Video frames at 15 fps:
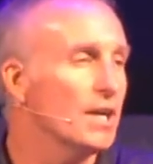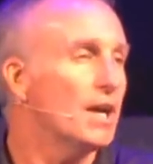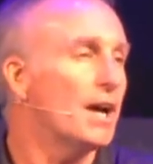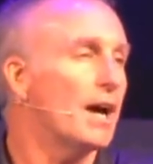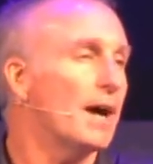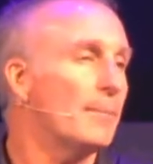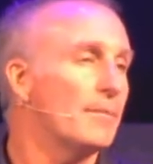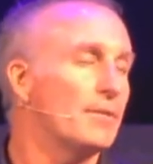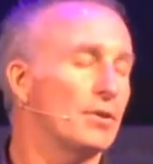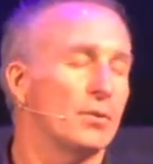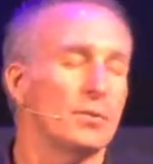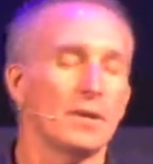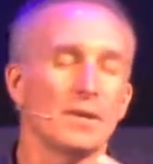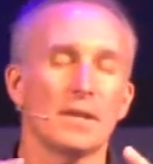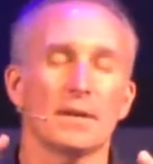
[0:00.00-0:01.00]
Um, if you don't
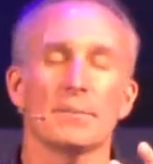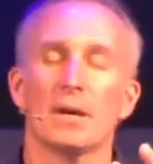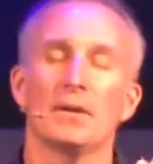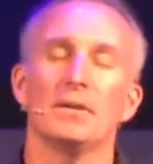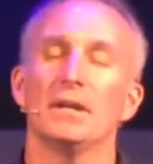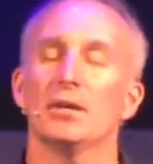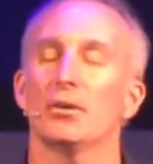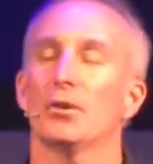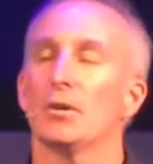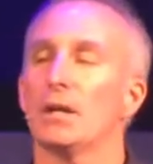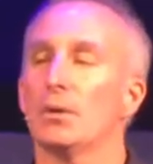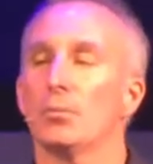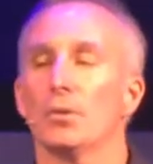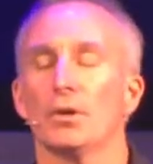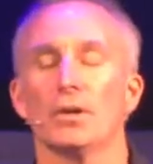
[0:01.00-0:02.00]
know anything about Nero, he
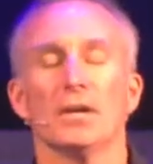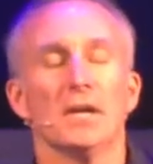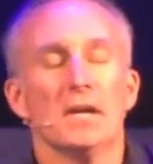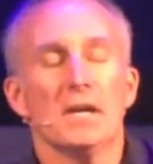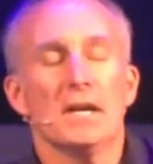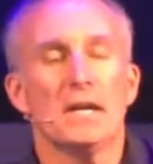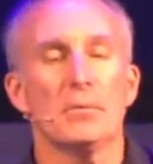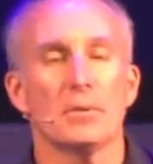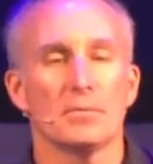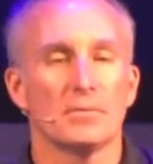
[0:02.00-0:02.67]
would, he would